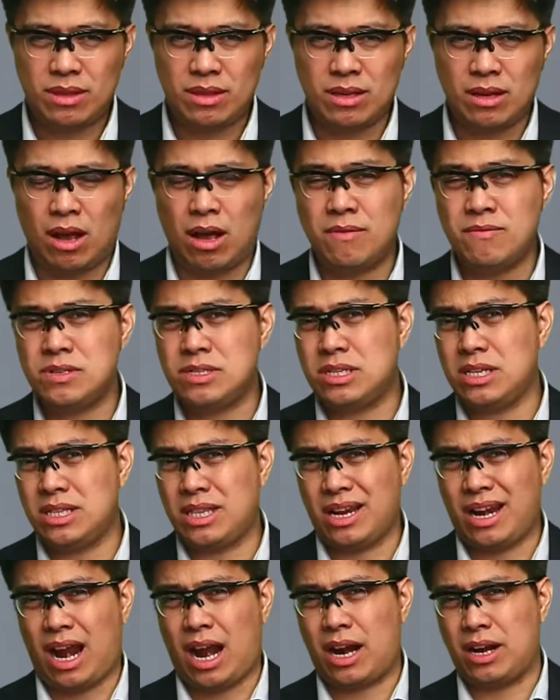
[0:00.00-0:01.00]
Now, obviously,
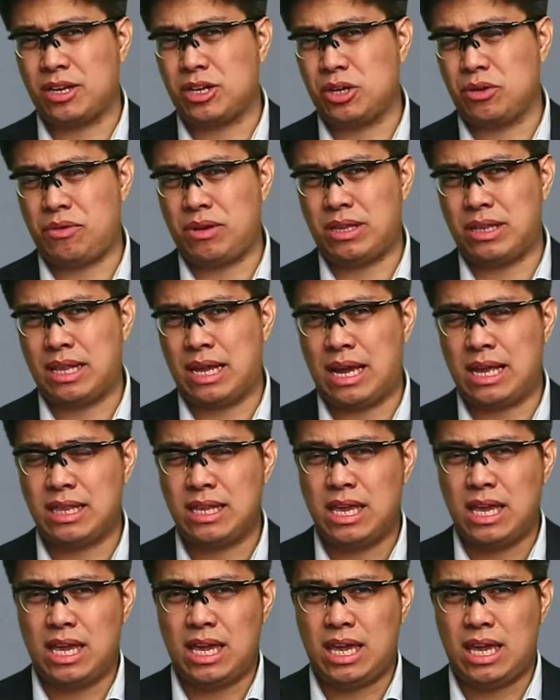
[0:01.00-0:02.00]
they're arguing that
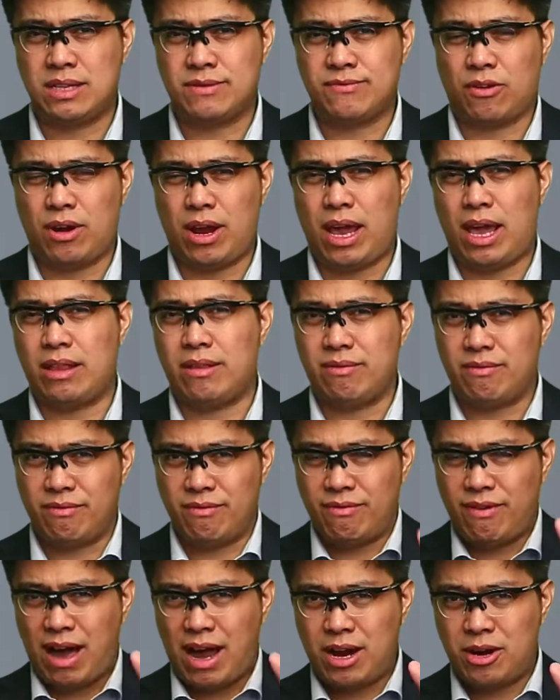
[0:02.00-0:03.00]
it's for
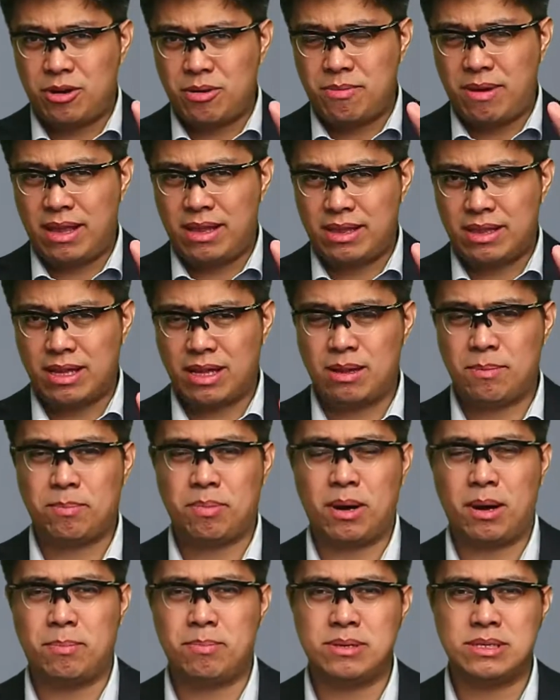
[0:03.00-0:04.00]
environmental
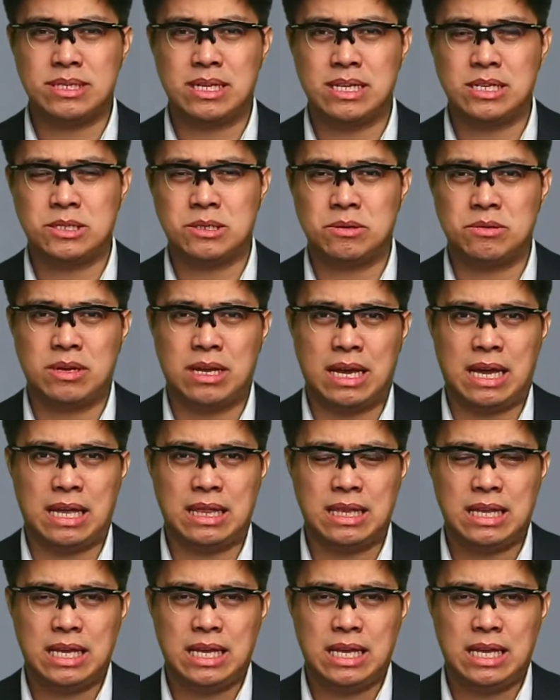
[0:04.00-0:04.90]
purposes, so that